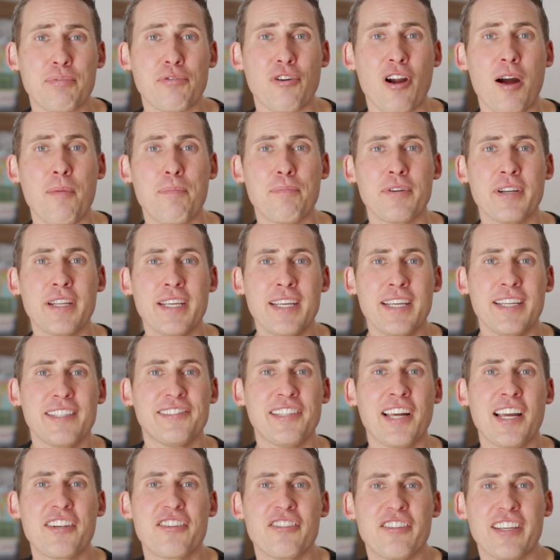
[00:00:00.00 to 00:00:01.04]
property is
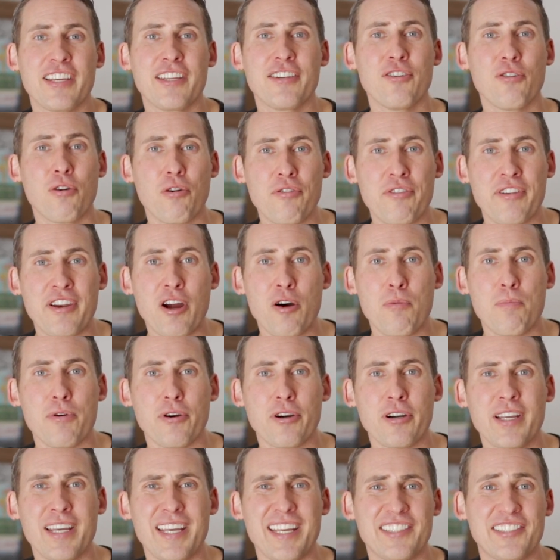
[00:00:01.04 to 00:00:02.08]
actually in Northern
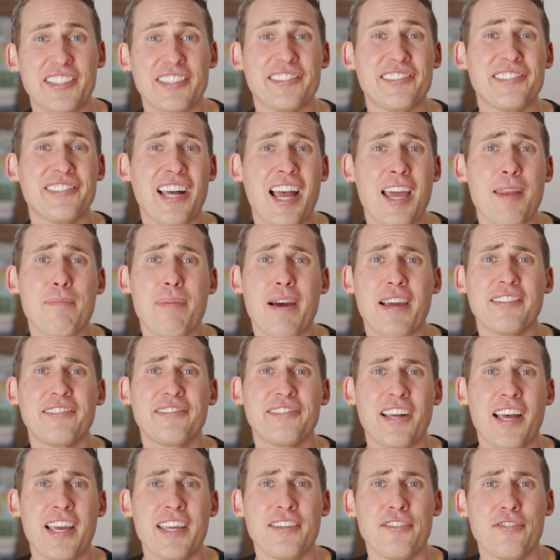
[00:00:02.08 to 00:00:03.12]
Alberta. It's a
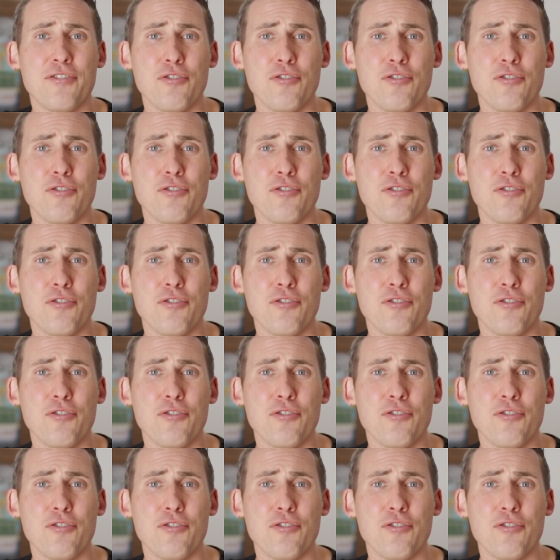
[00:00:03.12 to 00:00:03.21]
side-by-side